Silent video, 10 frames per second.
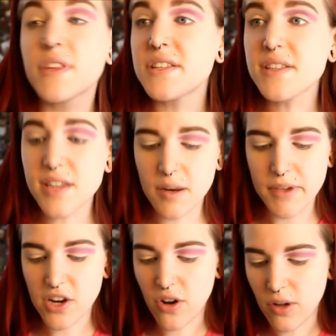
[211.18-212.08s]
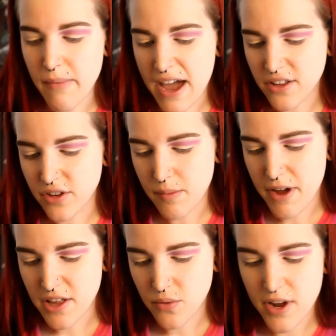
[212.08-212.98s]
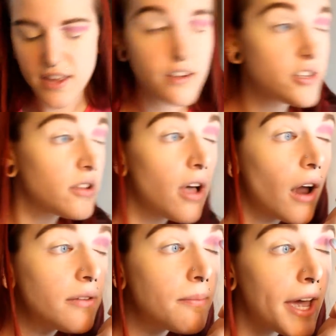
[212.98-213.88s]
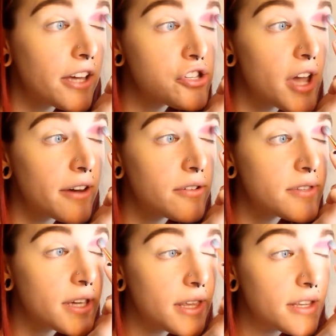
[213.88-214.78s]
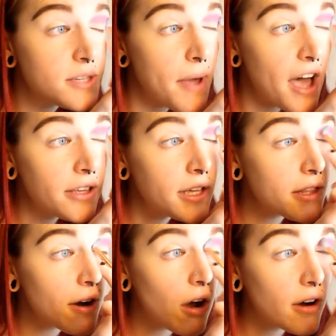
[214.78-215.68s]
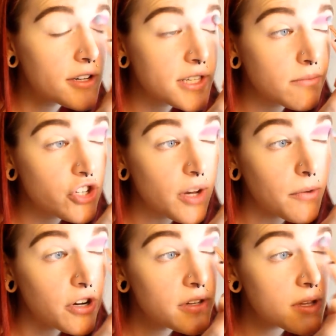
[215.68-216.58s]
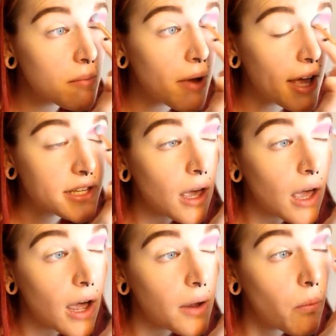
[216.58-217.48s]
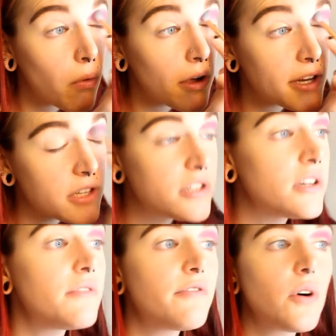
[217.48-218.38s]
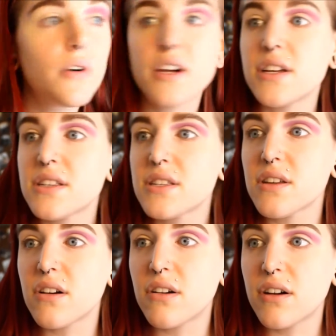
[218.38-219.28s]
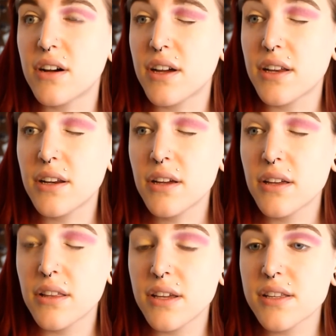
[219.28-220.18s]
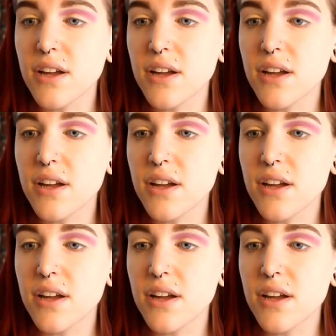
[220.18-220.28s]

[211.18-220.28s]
This is going to be an all matte look, by the way. There's a lot of matte shadows in this palette. There are some shimmers, but I wanted to focus on these